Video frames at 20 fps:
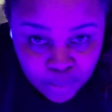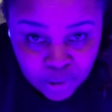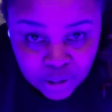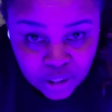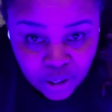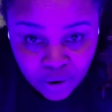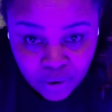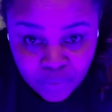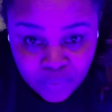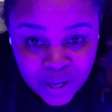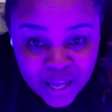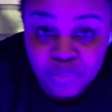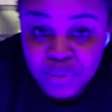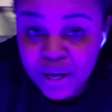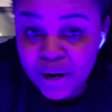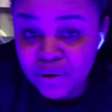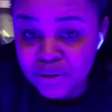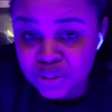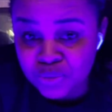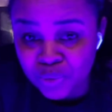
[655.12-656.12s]
alone.
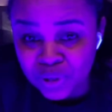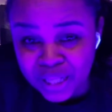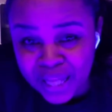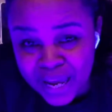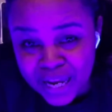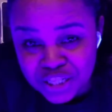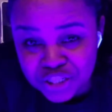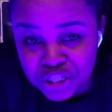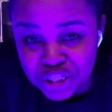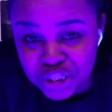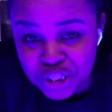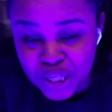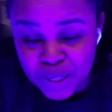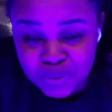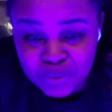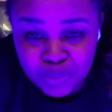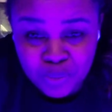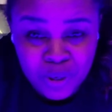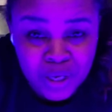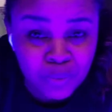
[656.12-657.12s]
There is relationships
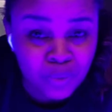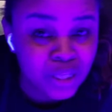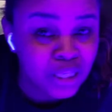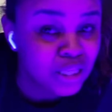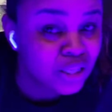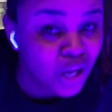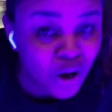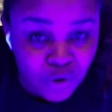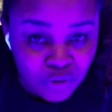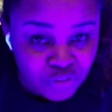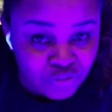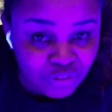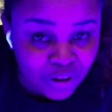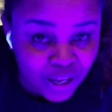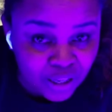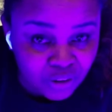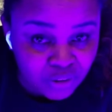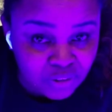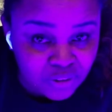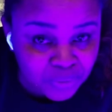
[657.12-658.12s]
with no
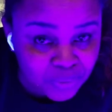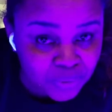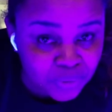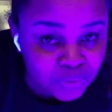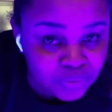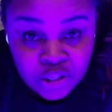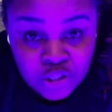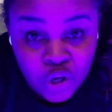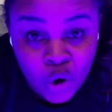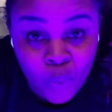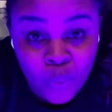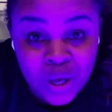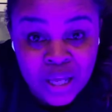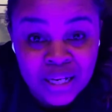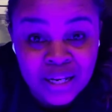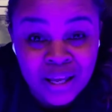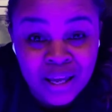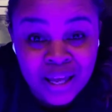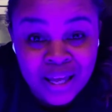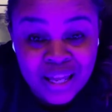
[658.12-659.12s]
follow through. So
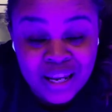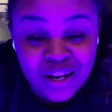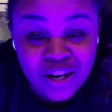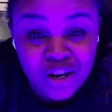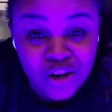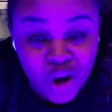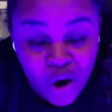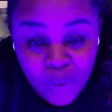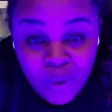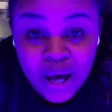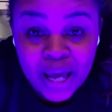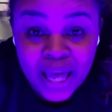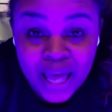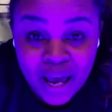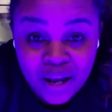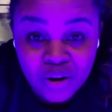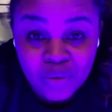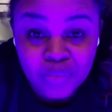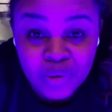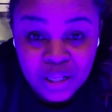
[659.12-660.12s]
when no
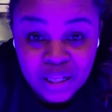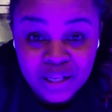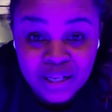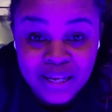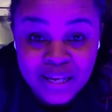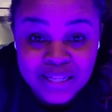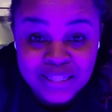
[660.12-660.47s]
accountability is